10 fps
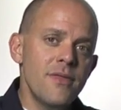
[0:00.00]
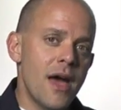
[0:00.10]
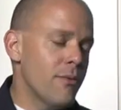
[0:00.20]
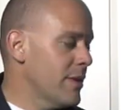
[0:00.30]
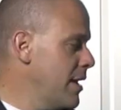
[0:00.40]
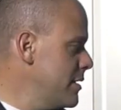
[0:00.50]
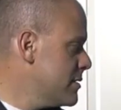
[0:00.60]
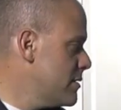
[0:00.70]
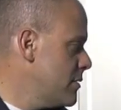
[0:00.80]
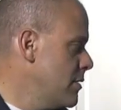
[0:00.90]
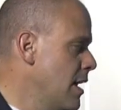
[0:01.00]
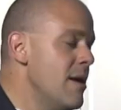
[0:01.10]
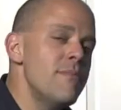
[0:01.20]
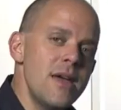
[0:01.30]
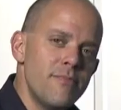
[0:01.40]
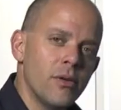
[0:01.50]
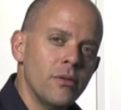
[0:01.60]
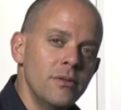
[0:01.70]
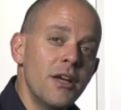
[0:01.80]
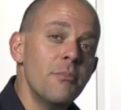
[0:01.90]
that relates to
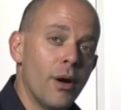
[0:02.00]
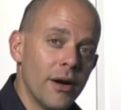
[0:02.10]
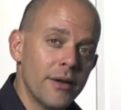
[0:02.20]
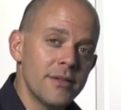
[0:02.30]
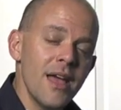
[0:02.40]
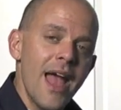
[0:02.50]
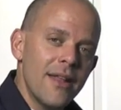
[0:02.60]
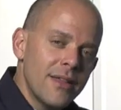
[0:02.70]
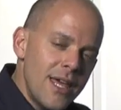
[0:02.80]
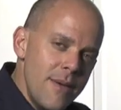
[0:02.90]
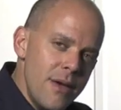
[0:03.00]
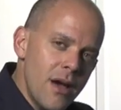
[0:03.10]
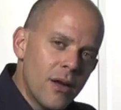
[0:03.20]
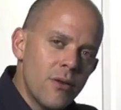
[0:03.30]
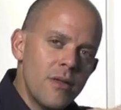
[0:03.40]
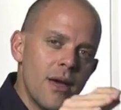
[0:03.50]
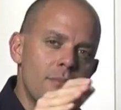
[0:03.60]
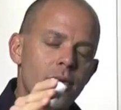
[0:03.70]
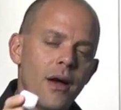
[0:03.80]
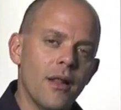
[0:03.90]
people and bugs and keeping under the
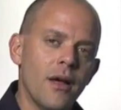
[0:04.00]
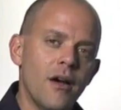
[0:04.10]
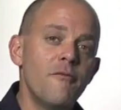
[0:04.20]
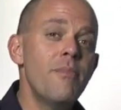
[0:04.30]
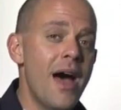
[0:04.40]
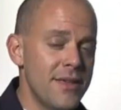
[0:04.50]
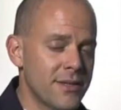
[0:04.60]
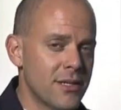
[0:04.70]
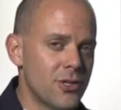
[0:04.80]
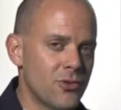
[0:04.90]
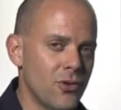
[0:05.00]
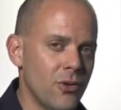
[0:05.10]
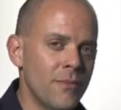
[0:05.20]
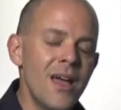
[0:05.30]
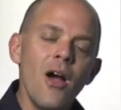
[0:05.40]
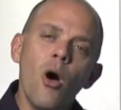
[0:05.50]
umbrella of pest control.